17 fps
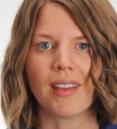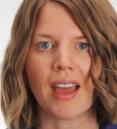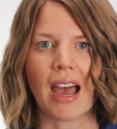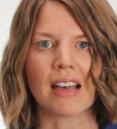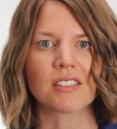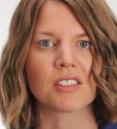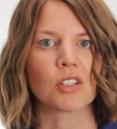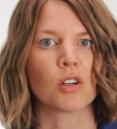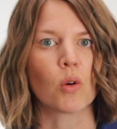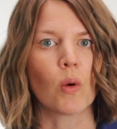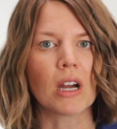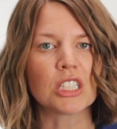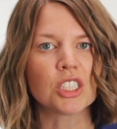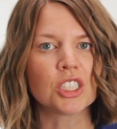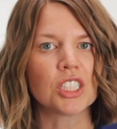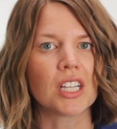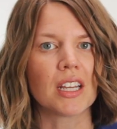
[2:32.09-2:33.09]
ask a
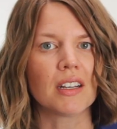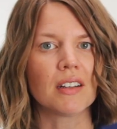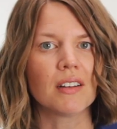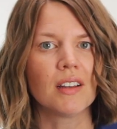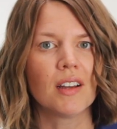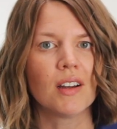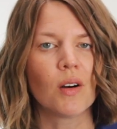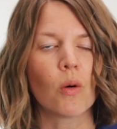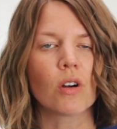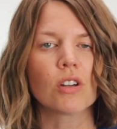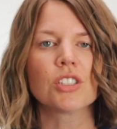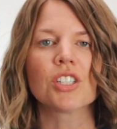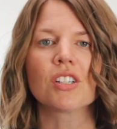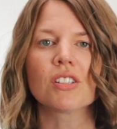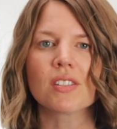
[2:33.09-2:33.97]
question, or share